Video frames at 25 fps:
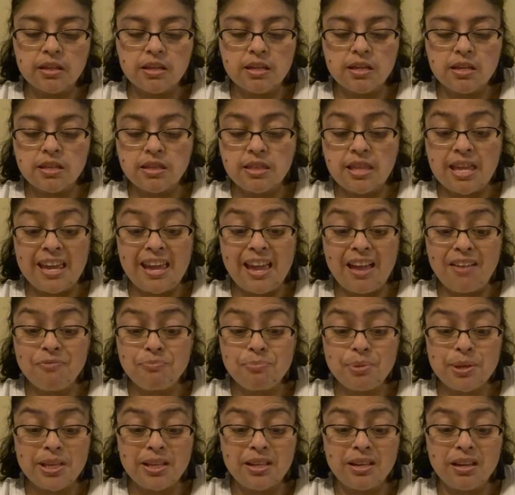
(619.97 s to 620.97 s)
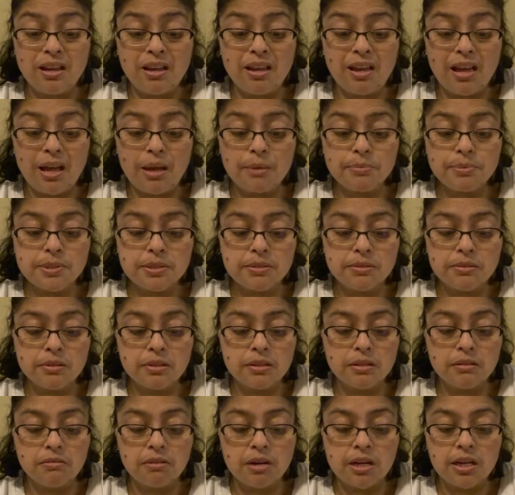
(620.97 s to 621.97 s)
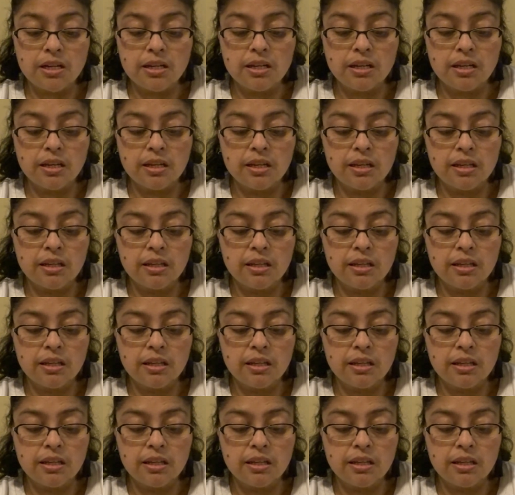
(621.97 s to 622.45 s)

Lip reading: They have been absolutely great.